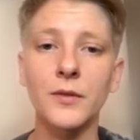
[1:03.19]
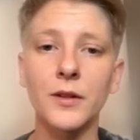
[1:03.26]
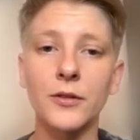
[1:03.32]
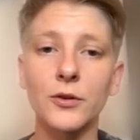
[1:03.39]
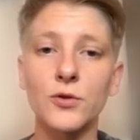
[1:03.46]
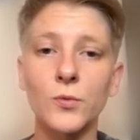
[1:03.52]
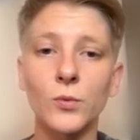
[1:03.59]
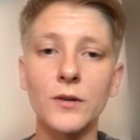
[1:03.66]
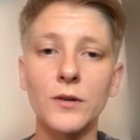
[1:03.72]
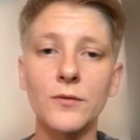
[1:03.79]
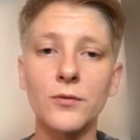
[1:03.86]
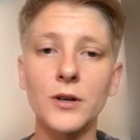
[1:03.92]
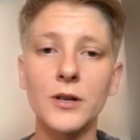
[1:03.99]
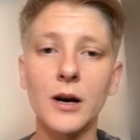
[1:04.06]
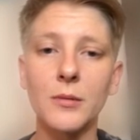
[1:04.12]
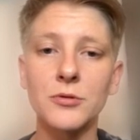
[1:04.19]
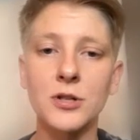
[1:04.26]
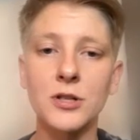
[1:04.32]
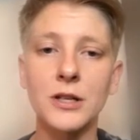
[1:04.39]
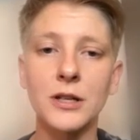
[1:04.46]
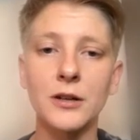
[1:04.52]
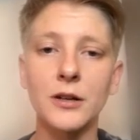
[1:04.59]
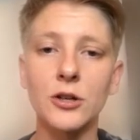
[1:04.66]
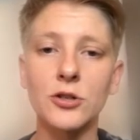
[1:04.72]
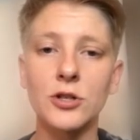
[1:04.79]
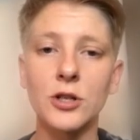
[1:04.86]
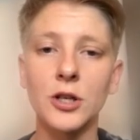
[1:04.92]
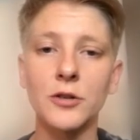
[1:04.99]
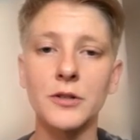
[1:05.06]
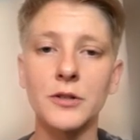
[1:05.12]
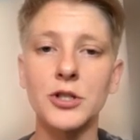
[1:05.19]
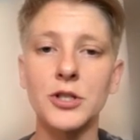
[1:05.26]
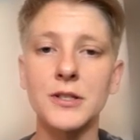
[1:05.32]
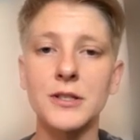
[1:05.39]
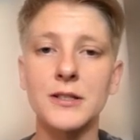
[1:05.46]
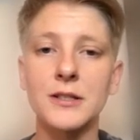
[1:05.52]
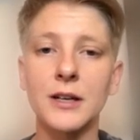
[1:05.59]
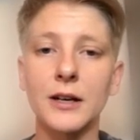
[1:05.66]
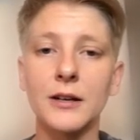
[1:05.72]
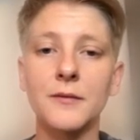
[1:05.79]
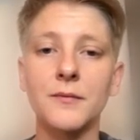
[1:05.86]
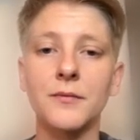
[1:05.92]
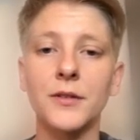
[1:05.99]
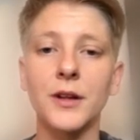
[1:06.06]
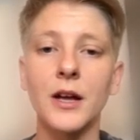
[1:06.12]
There's free option here I'll show you in just a second.